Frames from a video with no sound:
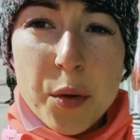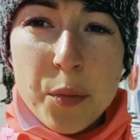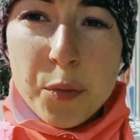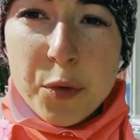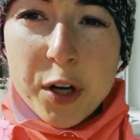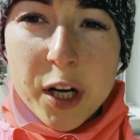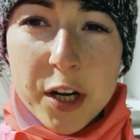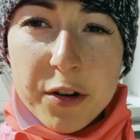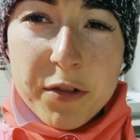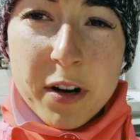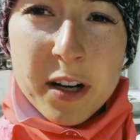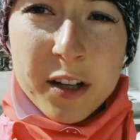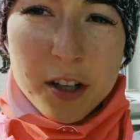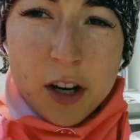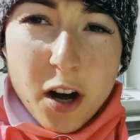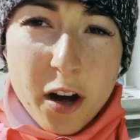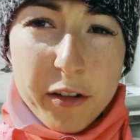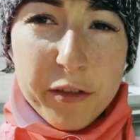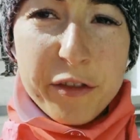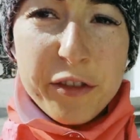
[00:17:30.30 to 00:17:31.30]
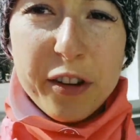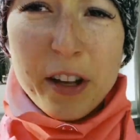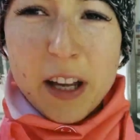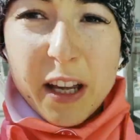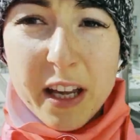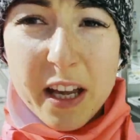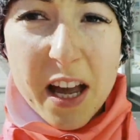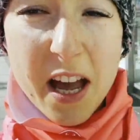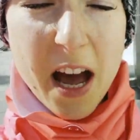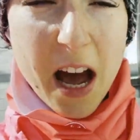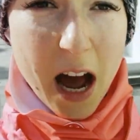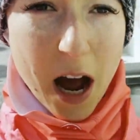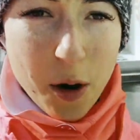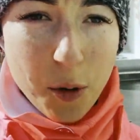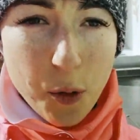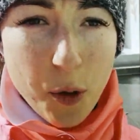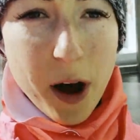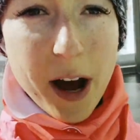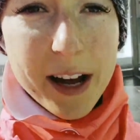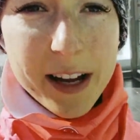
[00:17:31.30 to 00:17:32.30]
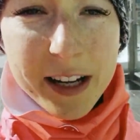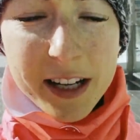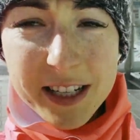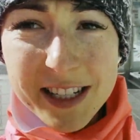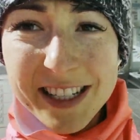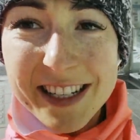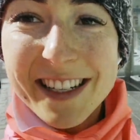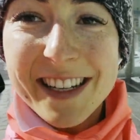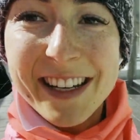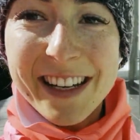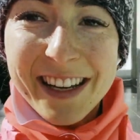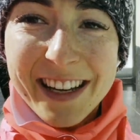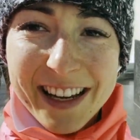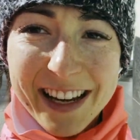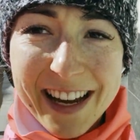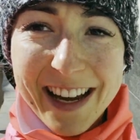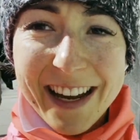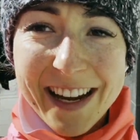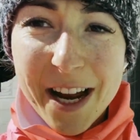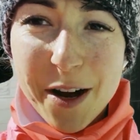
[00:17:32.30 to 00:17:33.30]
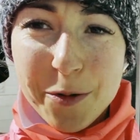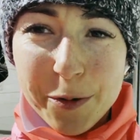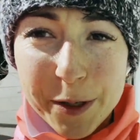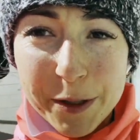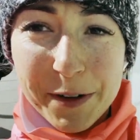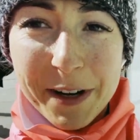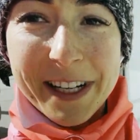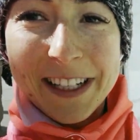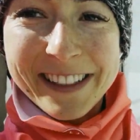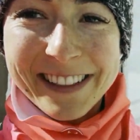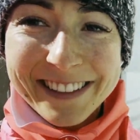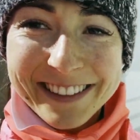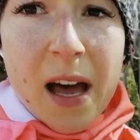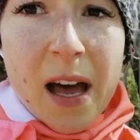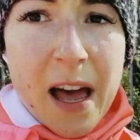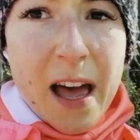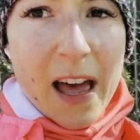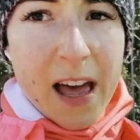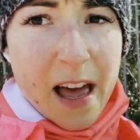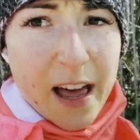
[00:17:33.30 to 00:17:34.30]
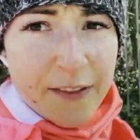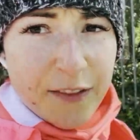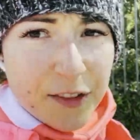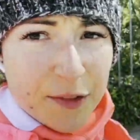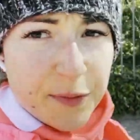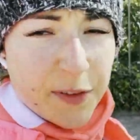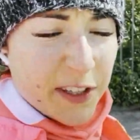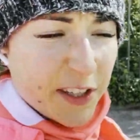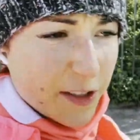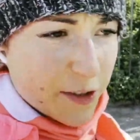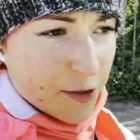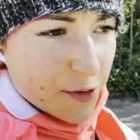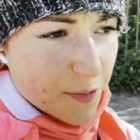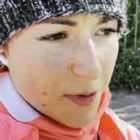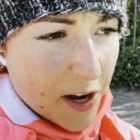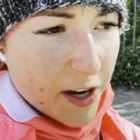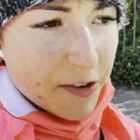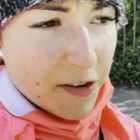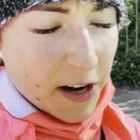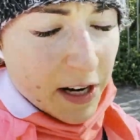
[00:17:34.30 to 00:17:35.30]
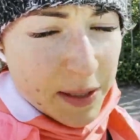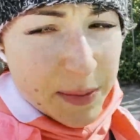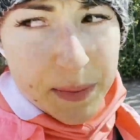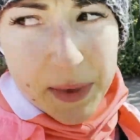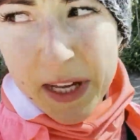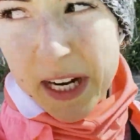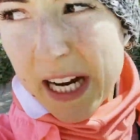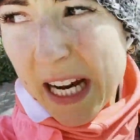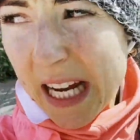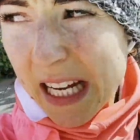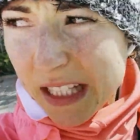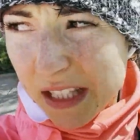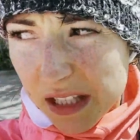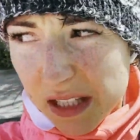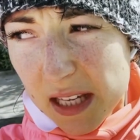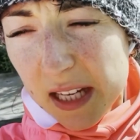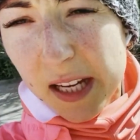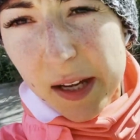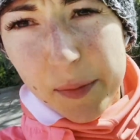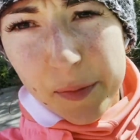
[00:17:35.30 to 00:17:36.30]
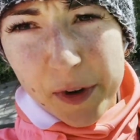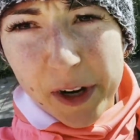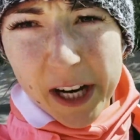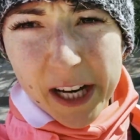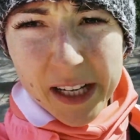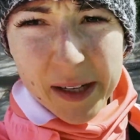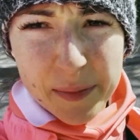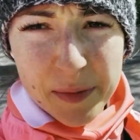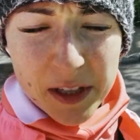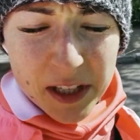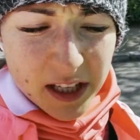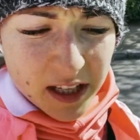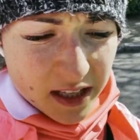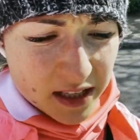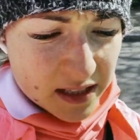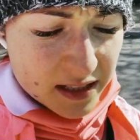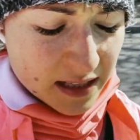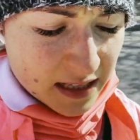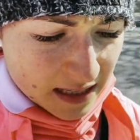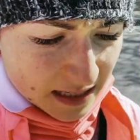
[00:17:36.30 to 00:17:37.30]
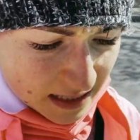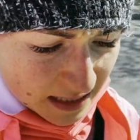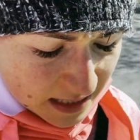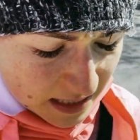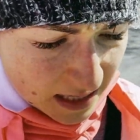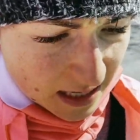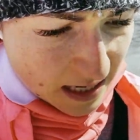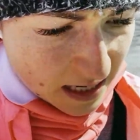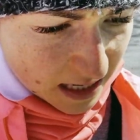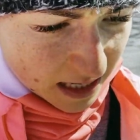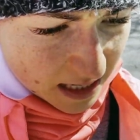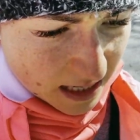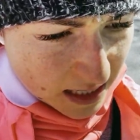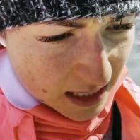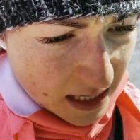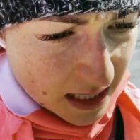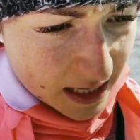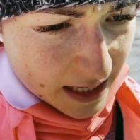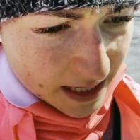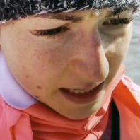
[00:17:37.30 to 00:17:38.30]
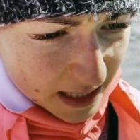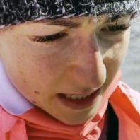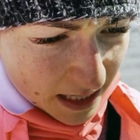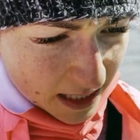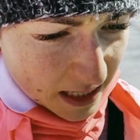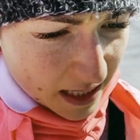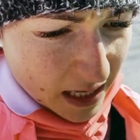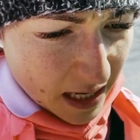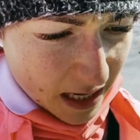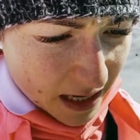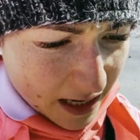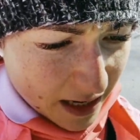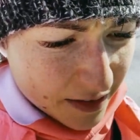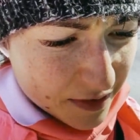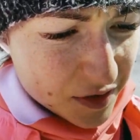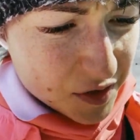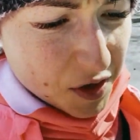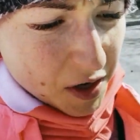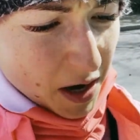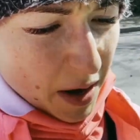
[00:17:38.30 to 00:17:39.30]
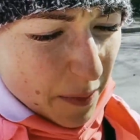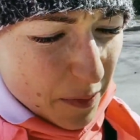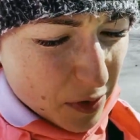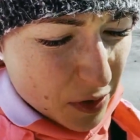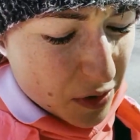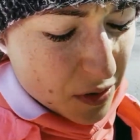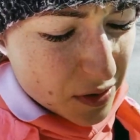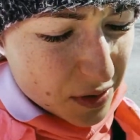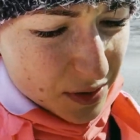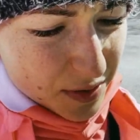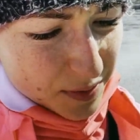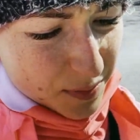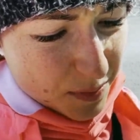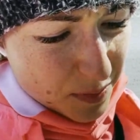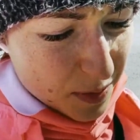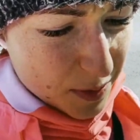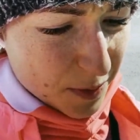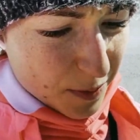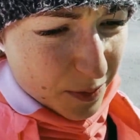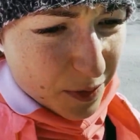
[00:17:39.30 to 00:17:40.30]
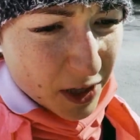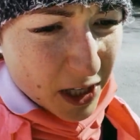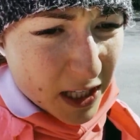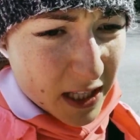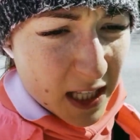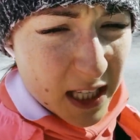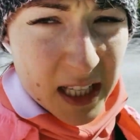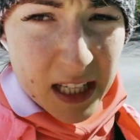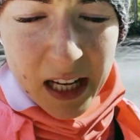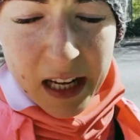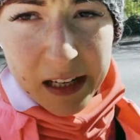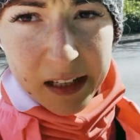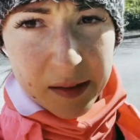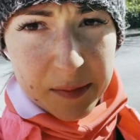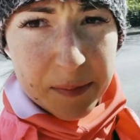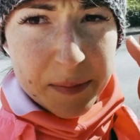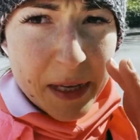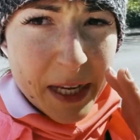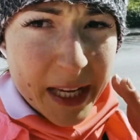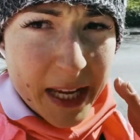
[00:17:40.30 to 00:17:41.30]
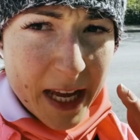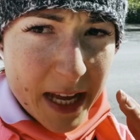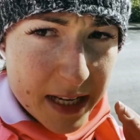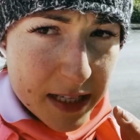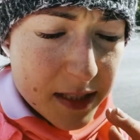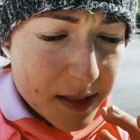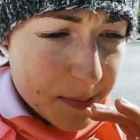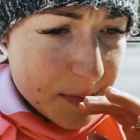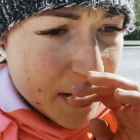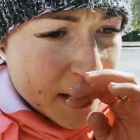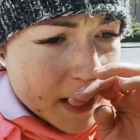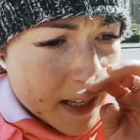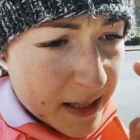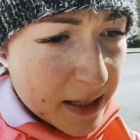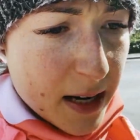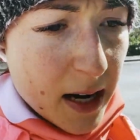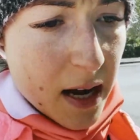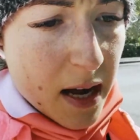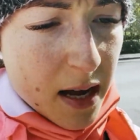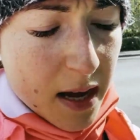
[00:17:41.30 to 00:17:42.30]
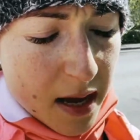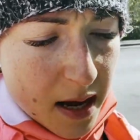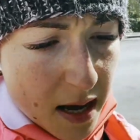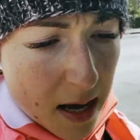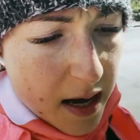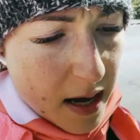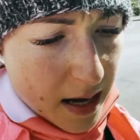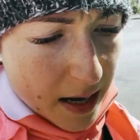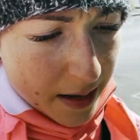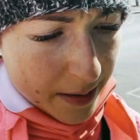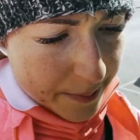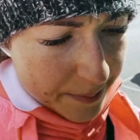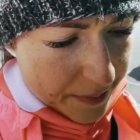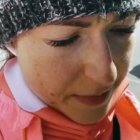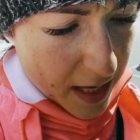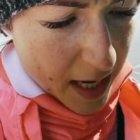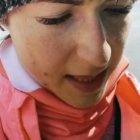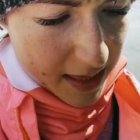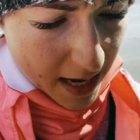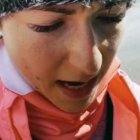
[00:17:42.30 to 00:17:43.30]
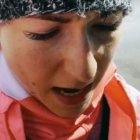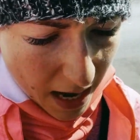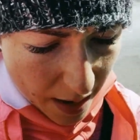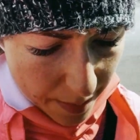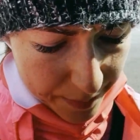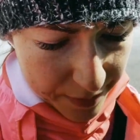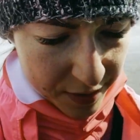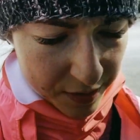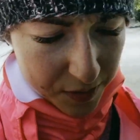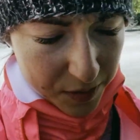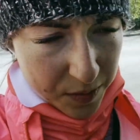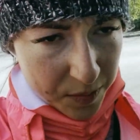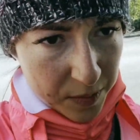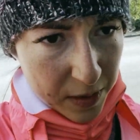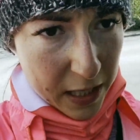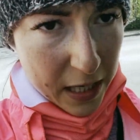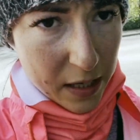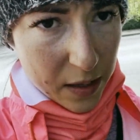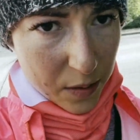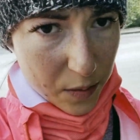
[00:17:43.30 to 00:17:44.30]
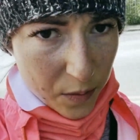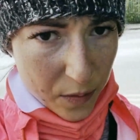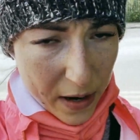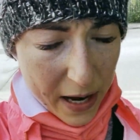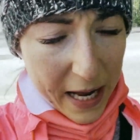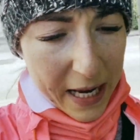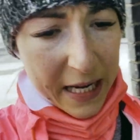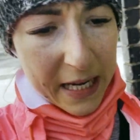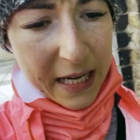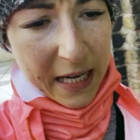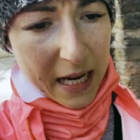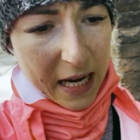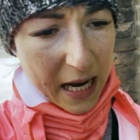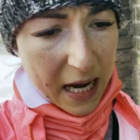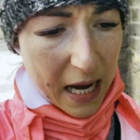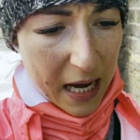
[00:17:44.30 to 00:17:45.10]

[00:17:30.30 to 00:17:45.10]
Pre-run coffee acquired, and now we run. Haven't finished my run, but I had to take a break because I have troubles breathing, like my head is spinning, and that happens to me when